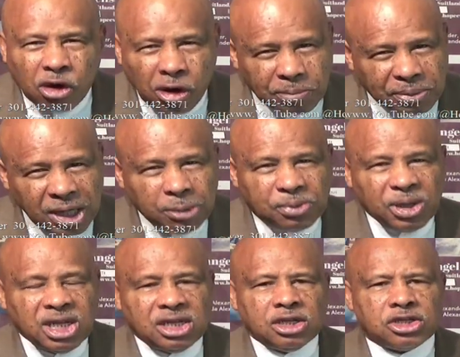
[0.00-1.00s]
are people
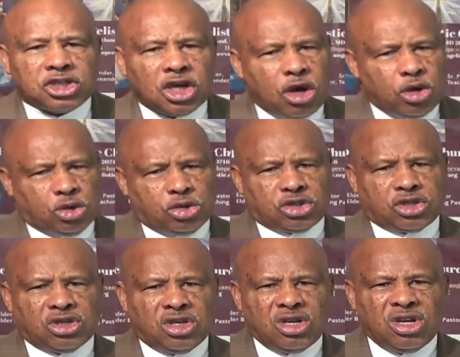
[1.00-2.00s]
in the church.
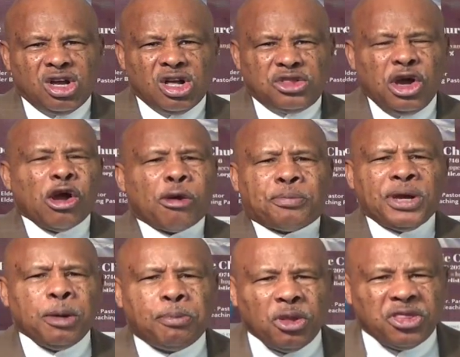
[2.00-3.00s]
There are
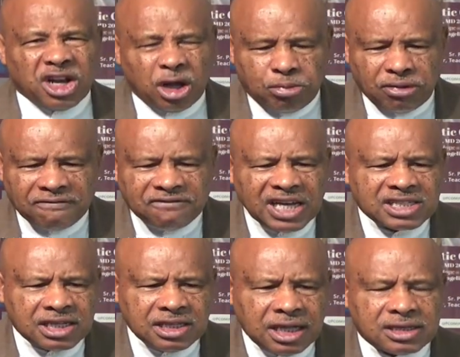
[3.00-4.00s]
people that are
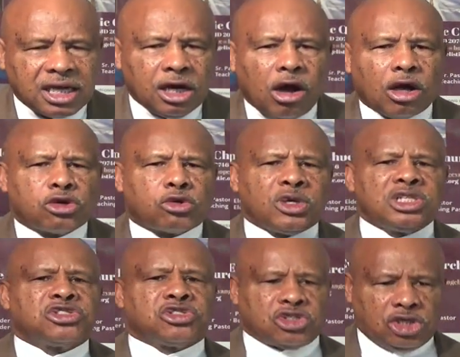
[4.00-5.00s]
professing that they are
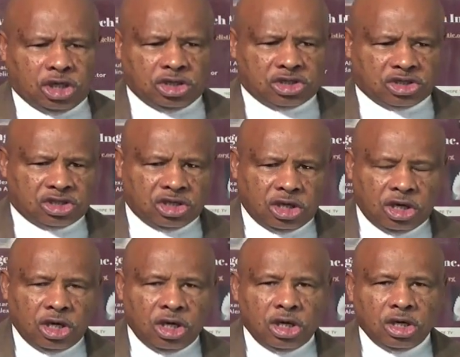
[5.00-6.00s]
Christians
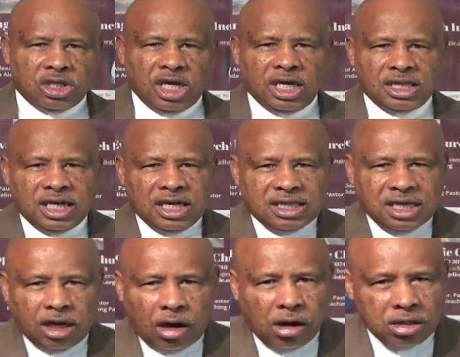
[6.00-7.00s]

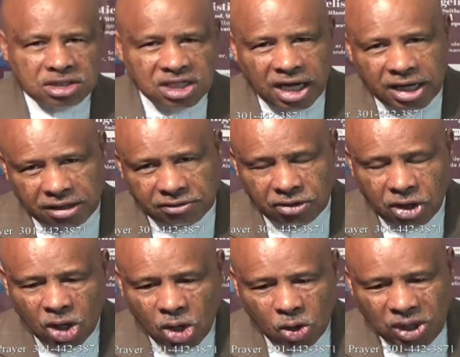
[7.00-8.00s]
that aren't saved.
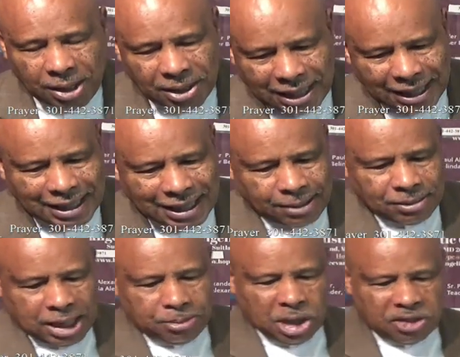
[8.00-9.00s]

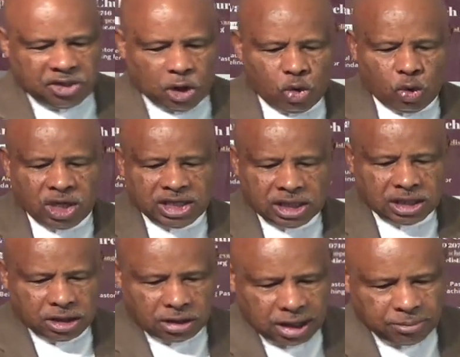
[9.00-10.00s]
Let me throw one in
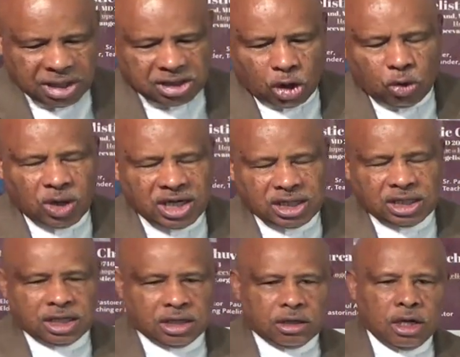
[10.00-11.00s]
here. Let me throw one in
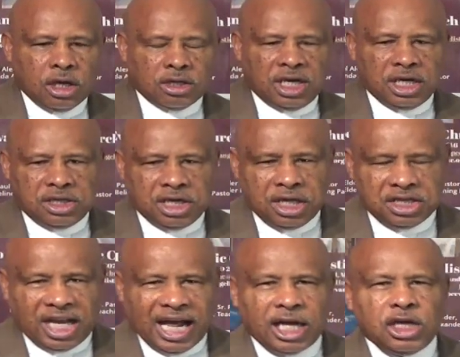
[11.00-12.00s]
here
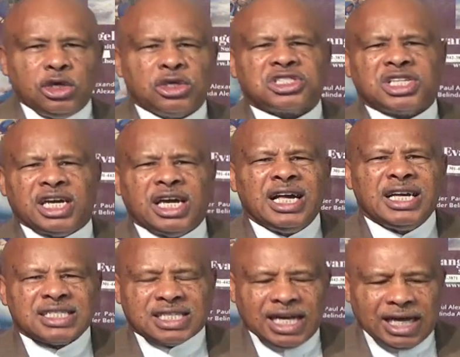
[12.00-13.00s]
that I hear
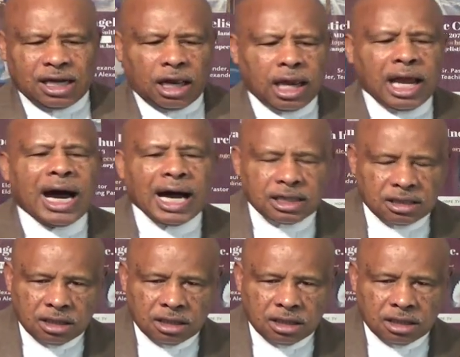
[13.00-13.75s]
said a lot.